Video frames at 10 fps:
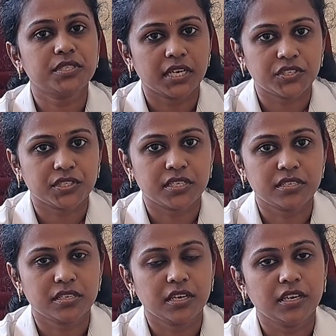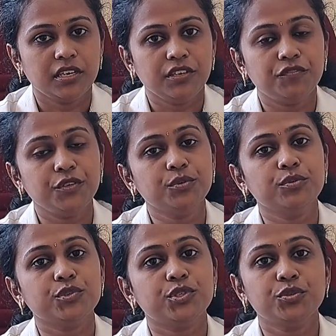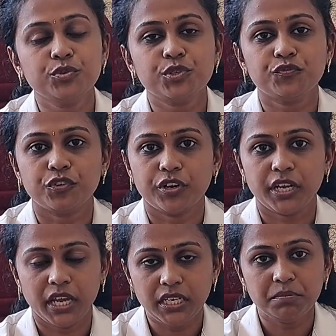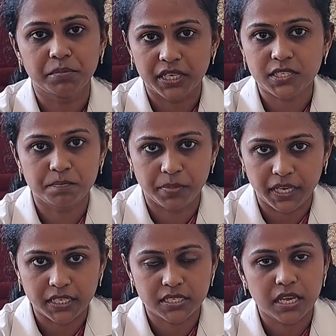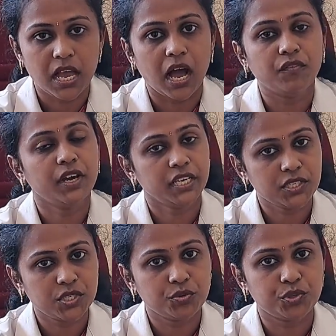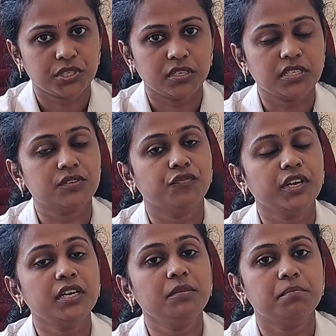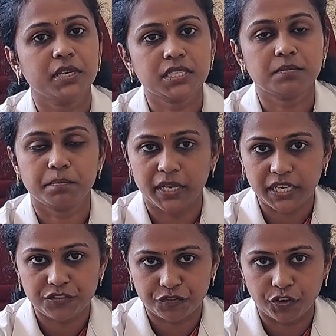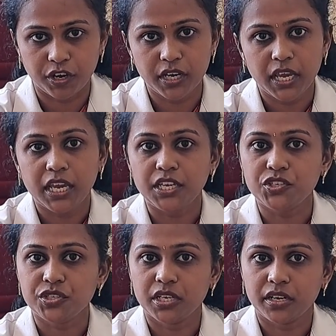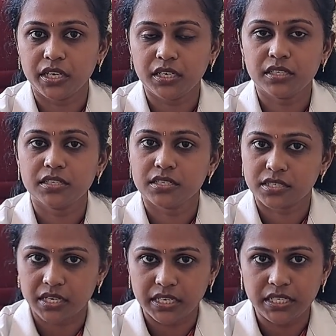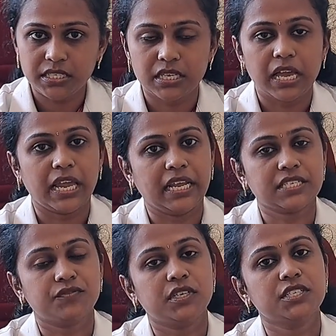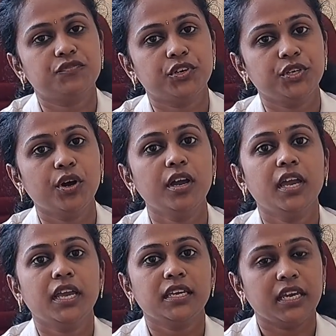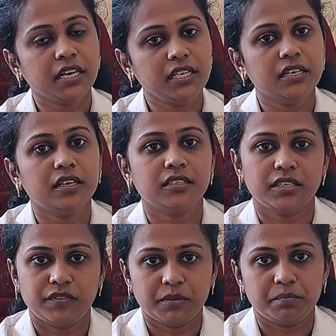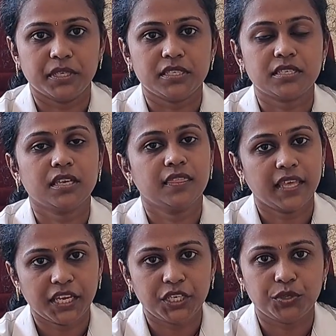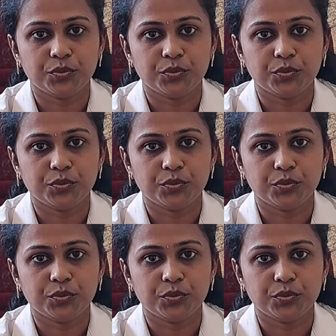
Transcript: to suggest if you choose for any best place, our institution is very best place for engineering studies and as well as for your career developments. Thank